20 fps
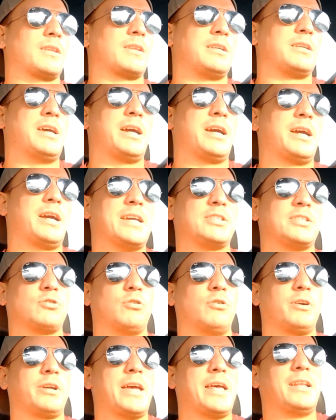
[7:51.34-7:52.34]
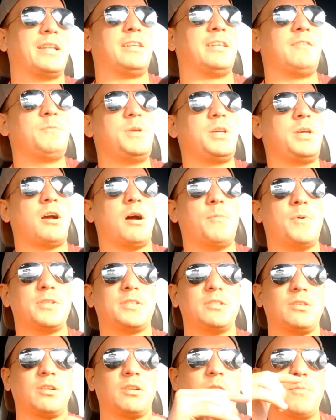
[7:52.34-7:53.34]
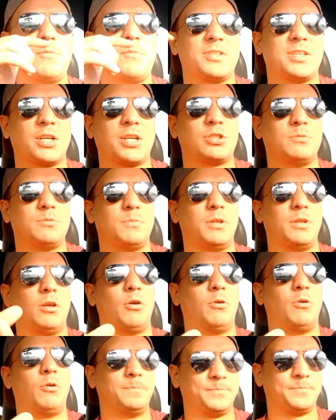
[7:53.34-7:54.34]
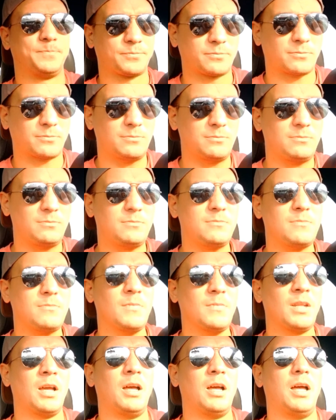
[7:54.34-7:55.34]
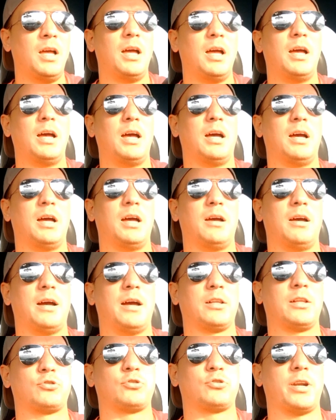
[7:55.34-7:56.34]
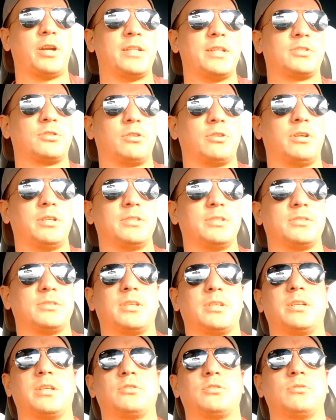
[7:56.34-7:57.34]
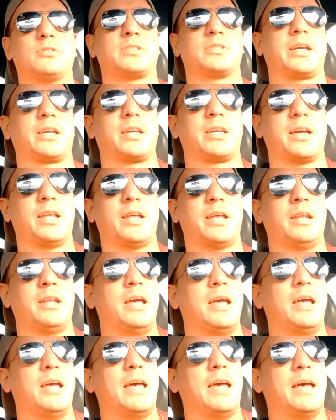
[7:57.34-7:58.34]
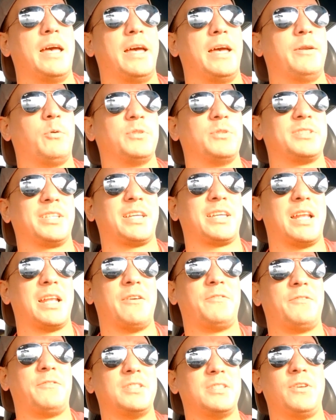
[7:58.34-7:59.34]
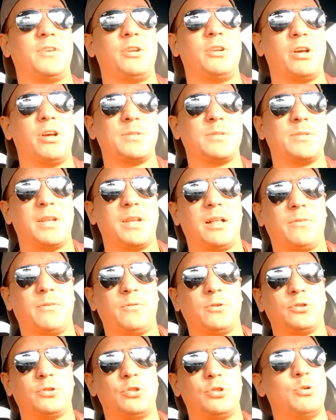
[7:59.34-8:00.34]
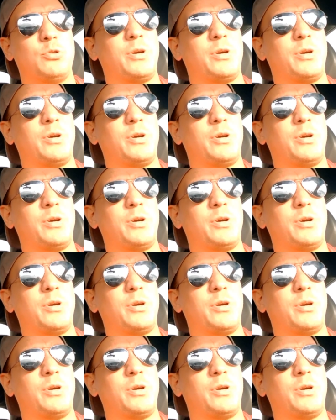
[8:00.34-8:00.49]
Yeah guys, so again, leave me comments in the comment section below. I'll try to answer as soon as I can. And once again, if this video has been helpful to you